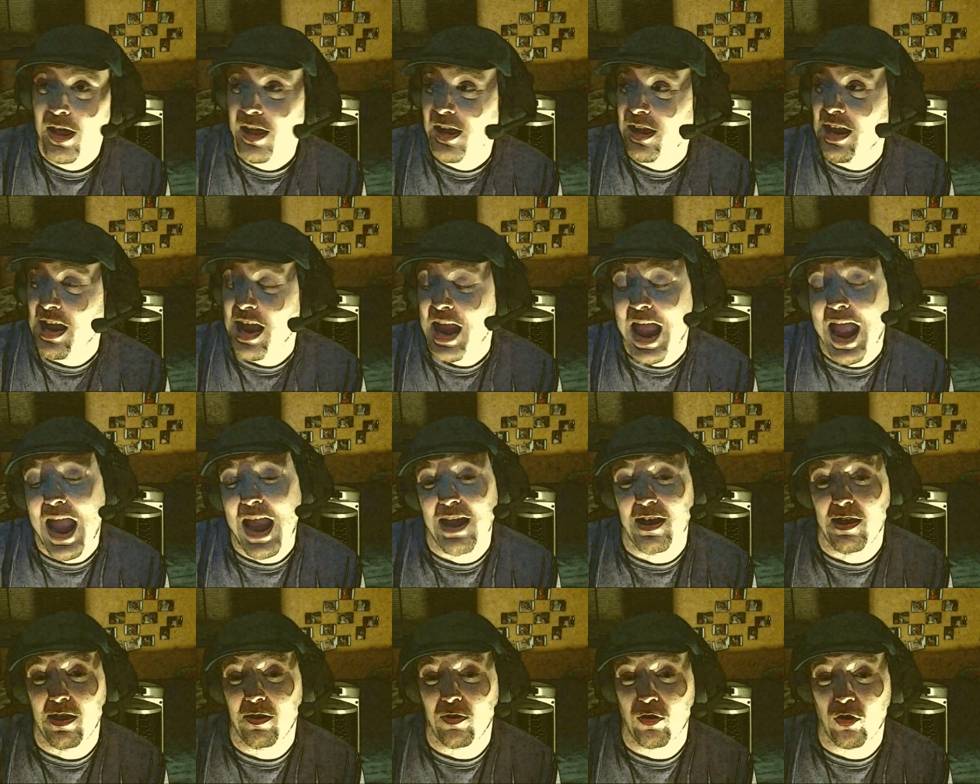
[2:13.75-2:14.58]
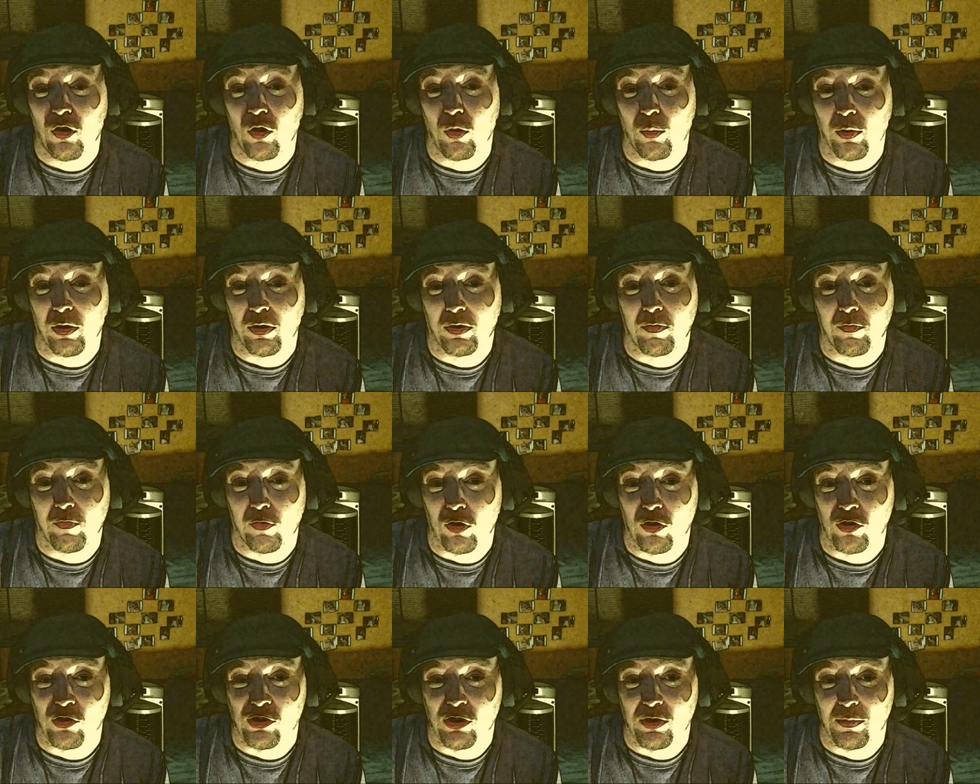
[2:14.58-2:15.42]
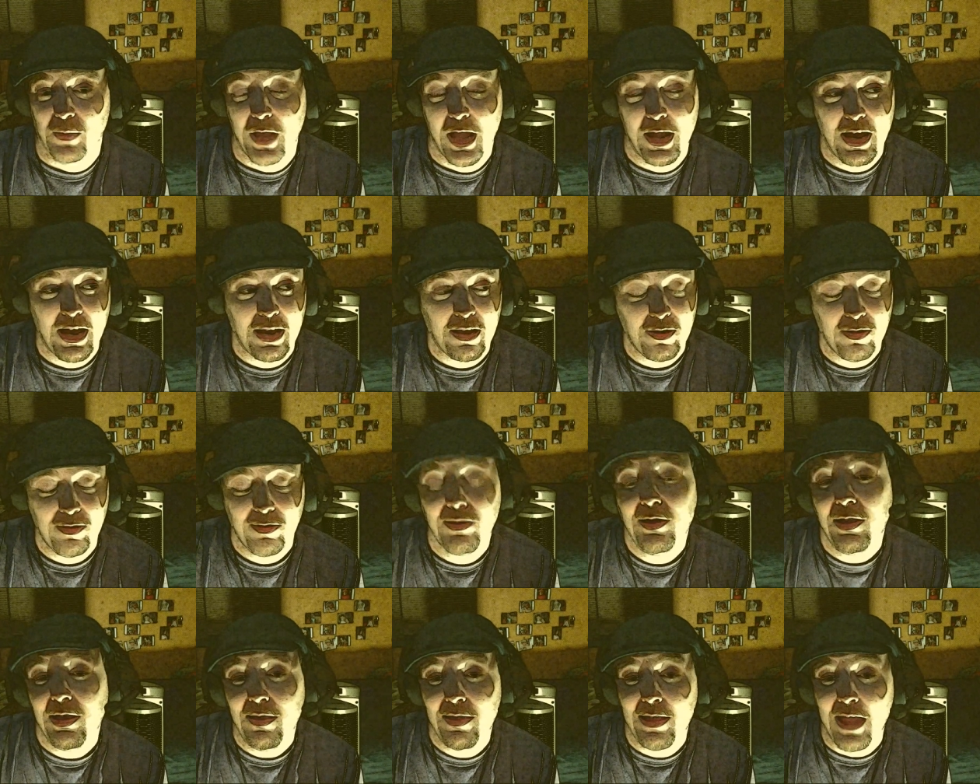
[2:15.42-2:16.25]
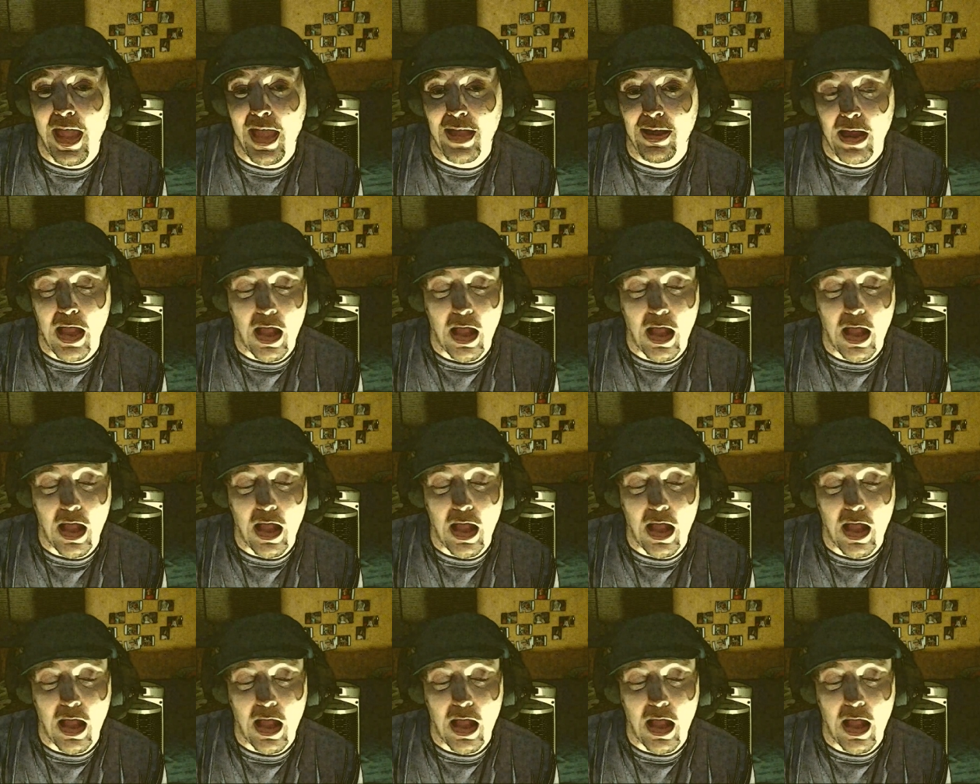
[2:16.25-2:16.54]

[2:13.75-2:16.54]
He hated Kubrick's version. And I can see that.